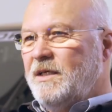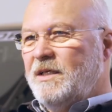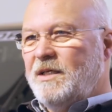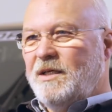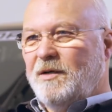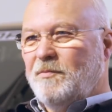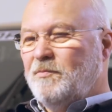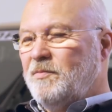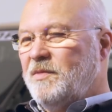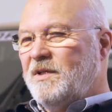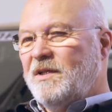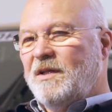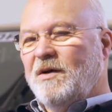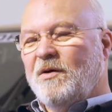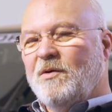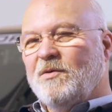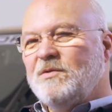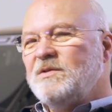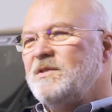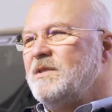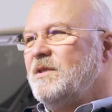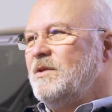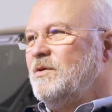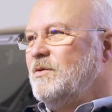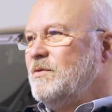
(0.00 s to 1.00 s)
I drove
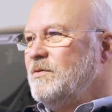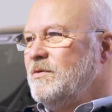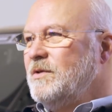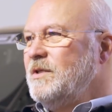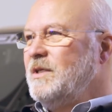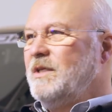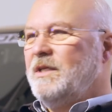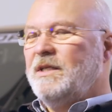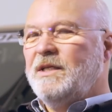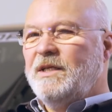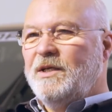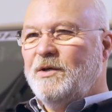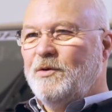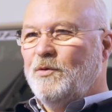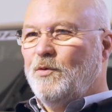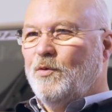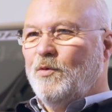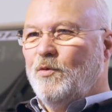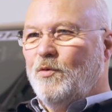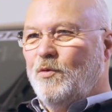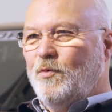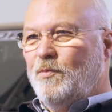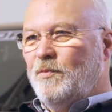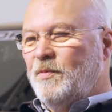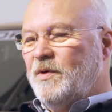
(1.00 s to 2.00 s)
thousands of
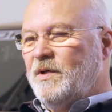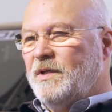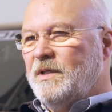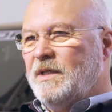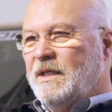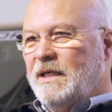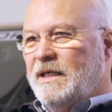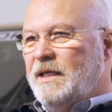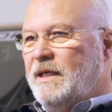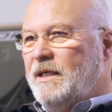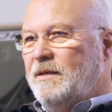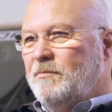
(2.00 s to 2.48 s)
laps here